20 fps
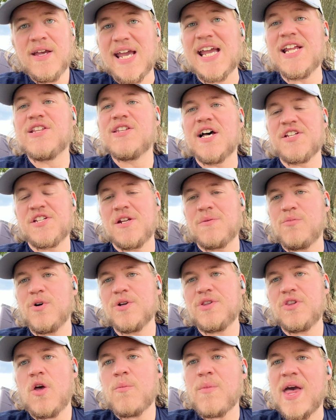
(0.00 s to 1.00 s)
It doesn't
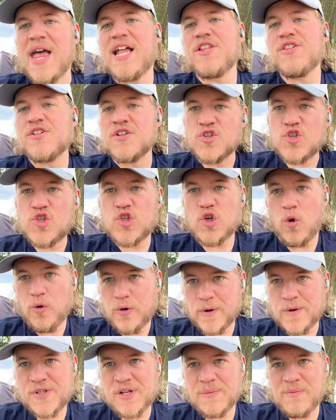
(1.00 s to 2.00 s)
put them heads and
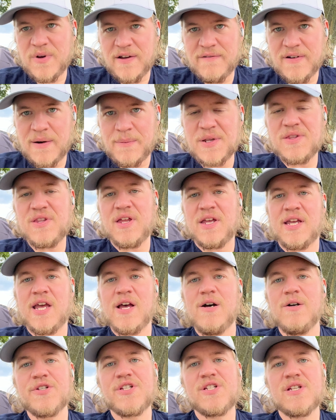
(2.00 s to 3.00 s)
shoulders above everything
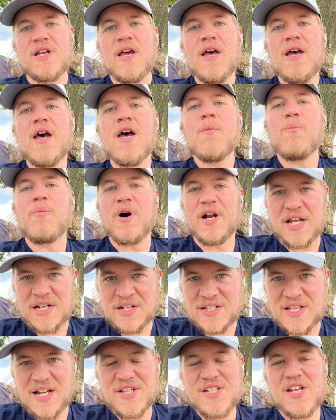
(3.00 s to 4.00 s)
else, but
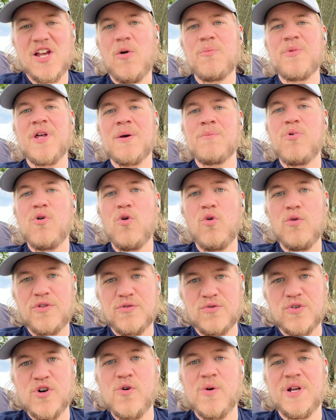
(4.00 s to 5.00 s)
it does help them pull
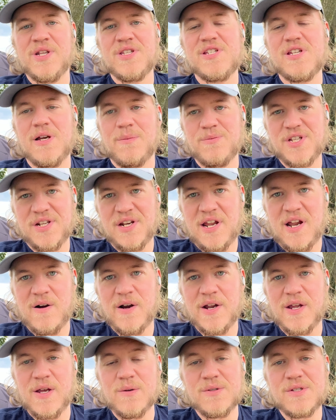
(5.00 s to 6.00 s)
through in some
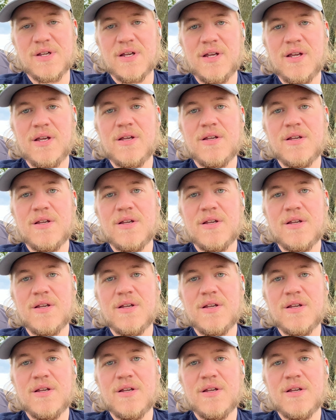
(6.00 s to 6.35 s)
scenarios.